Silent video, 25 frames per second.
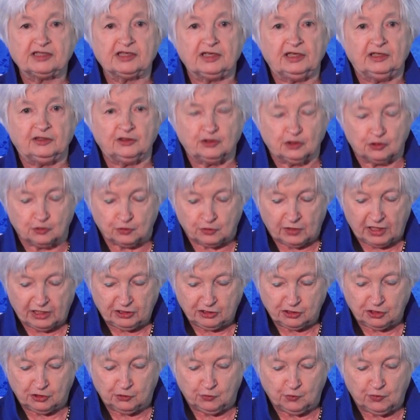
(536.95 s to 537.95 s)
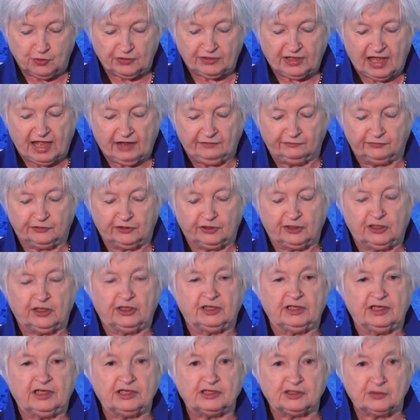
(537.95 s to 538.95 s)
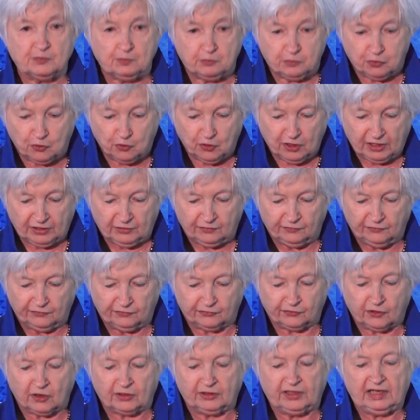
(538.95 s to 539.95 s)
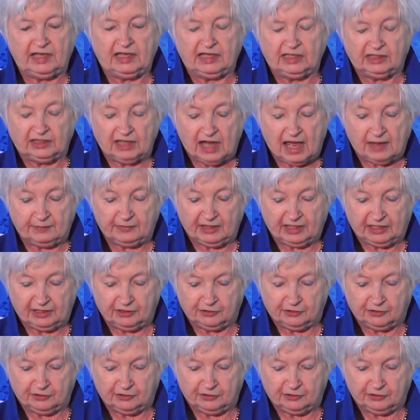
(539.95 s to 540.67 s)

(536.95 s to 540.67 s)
integration with Africa is important for our economic